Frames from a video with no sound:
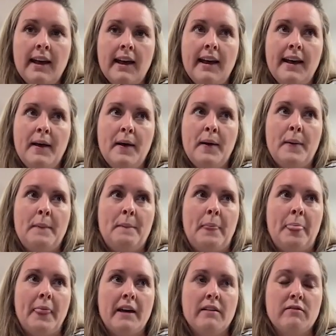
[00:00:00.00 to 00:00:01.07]

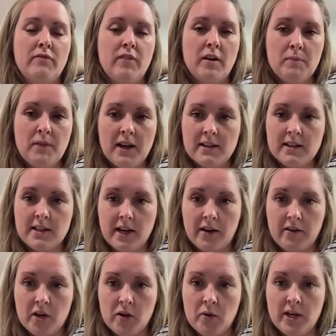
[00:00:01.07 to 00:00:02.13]
And from that
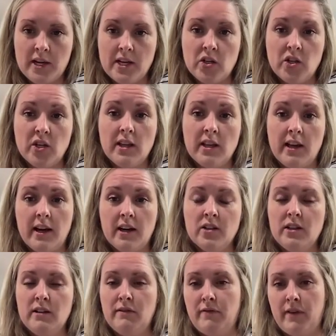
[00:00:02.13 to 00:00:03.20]
stereo EEG, they
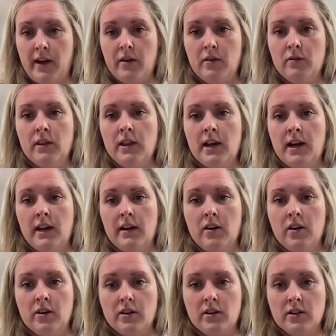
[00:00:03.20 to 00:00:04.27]
actually found that
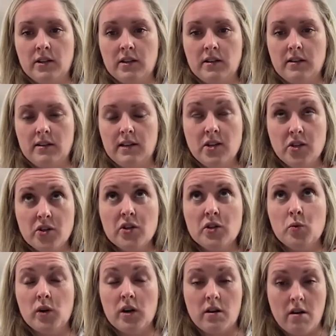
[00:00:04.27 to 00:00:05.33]
her seizures
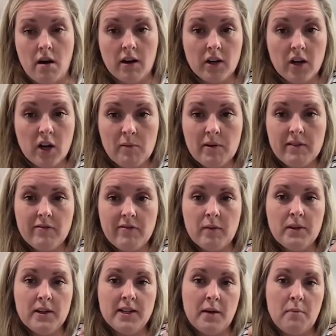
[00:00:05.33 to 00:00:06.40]
were not coming from
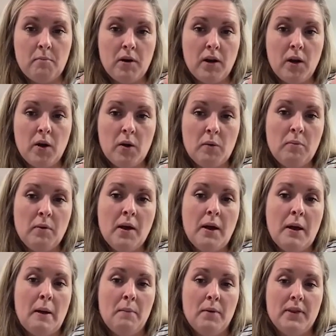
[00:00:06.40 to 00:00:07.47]
the temporal lobe,
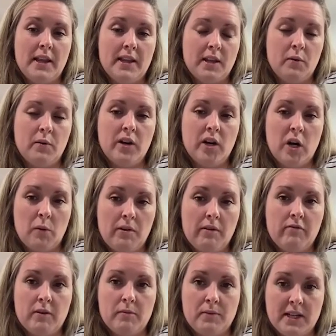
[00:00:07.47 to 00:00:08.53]
but that they were coming
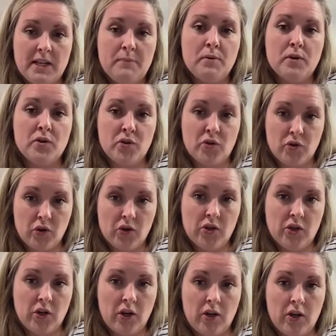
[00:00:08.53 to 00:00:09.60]
from deeper
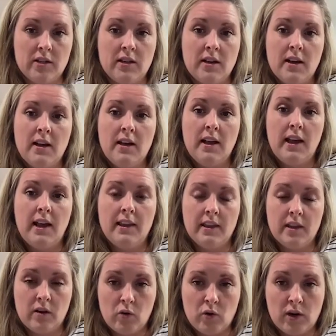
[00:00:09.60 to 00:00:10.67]
structures in
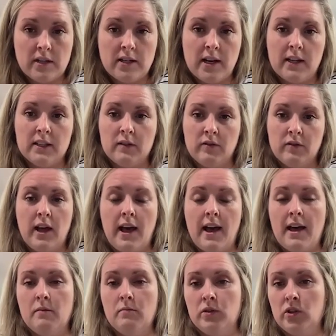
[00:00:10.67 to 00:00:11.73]
the cortex,
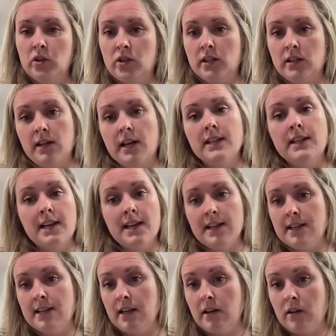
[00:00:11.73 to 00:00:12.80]
such as like the
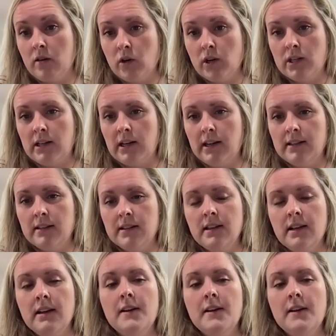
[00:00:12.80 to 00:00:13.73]
insula cortex.